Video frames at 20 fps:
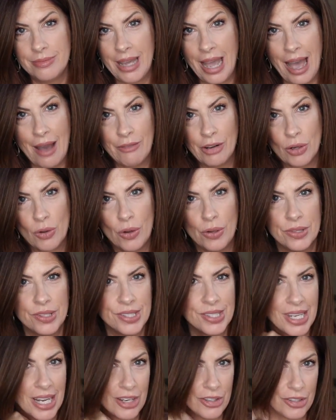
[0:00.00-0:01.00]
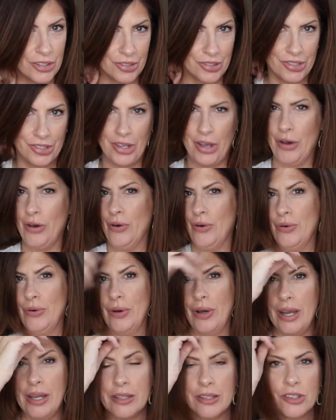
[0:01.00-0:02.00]
have a gold standard,
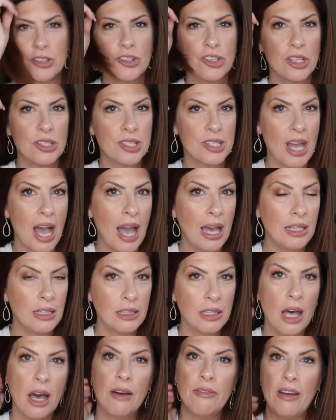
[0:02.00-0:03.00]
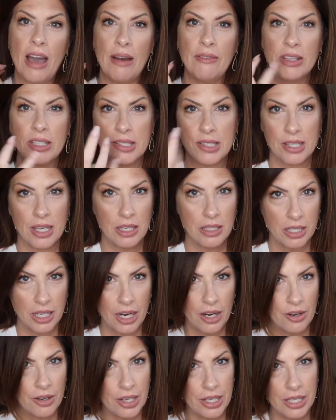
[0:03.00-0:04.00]
so it's just, I love having
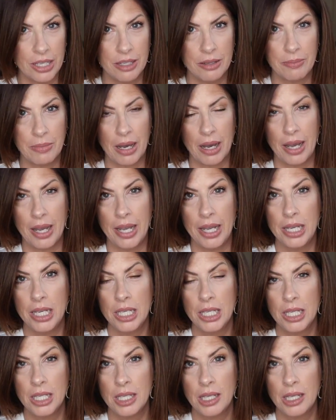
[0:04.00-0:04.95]
skincare in my